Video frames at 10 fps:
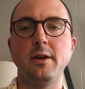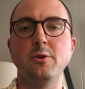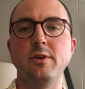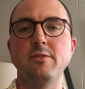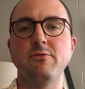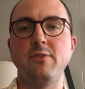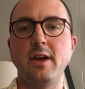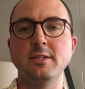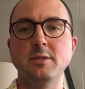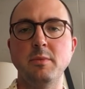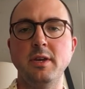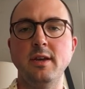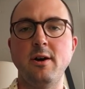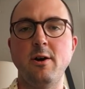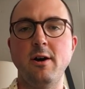You can find
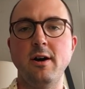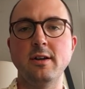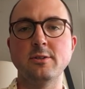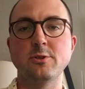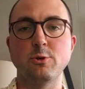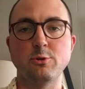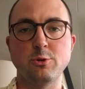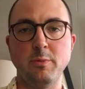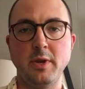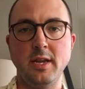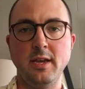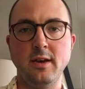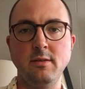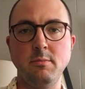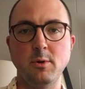me on social
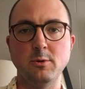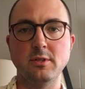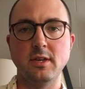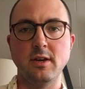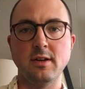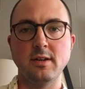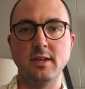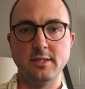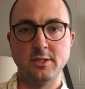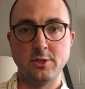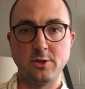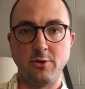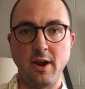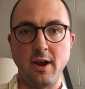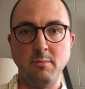media, mostly on
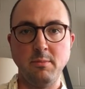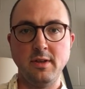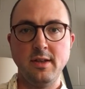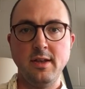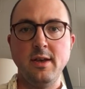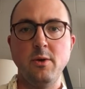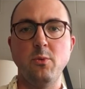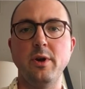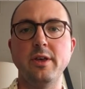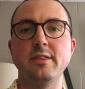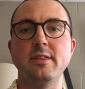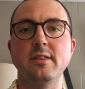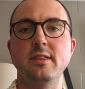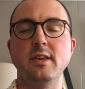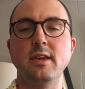Instagram, with
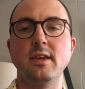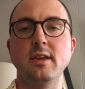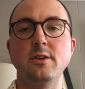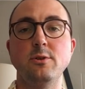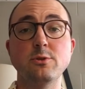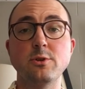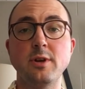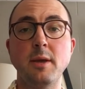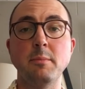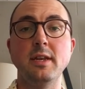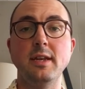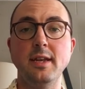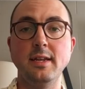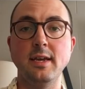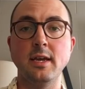the username
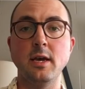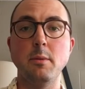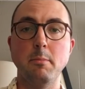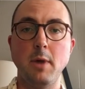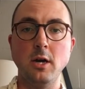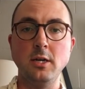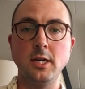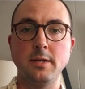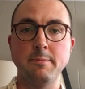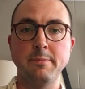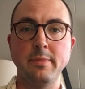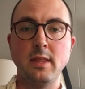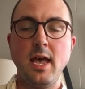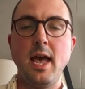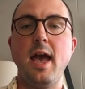Knitting Monk,
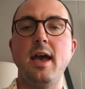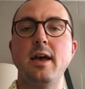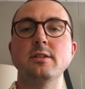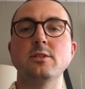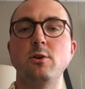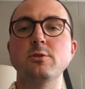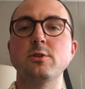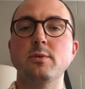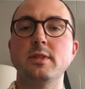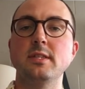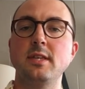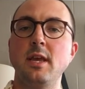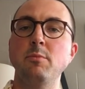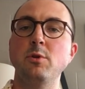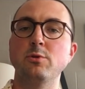and also with the
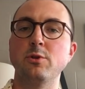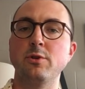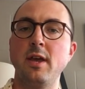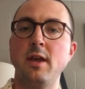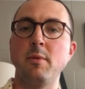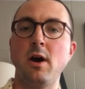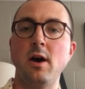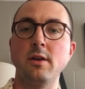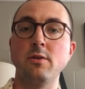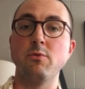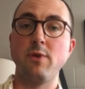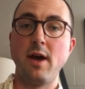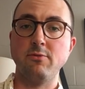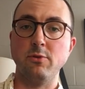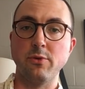same username on
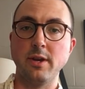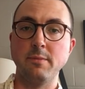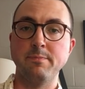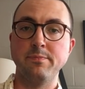Ravelry.